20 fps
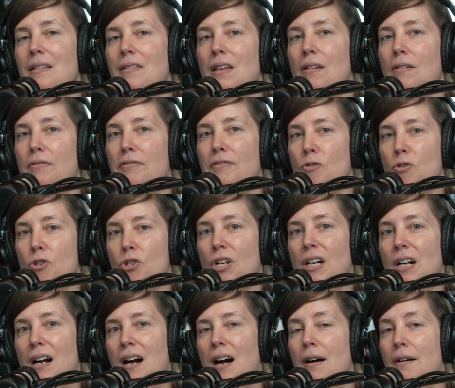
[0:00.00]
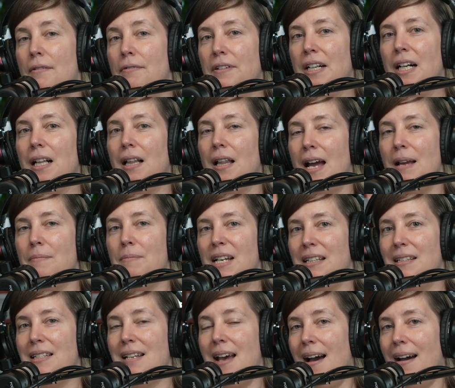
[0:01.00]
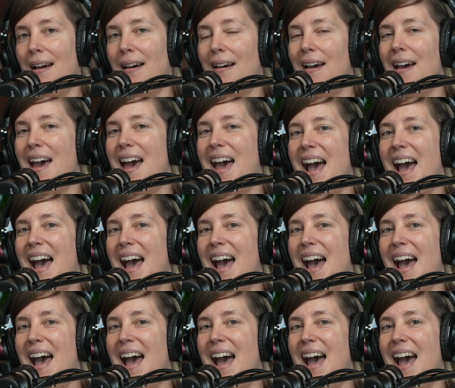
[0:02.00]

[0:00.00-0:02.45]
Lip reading: the future of climate tech.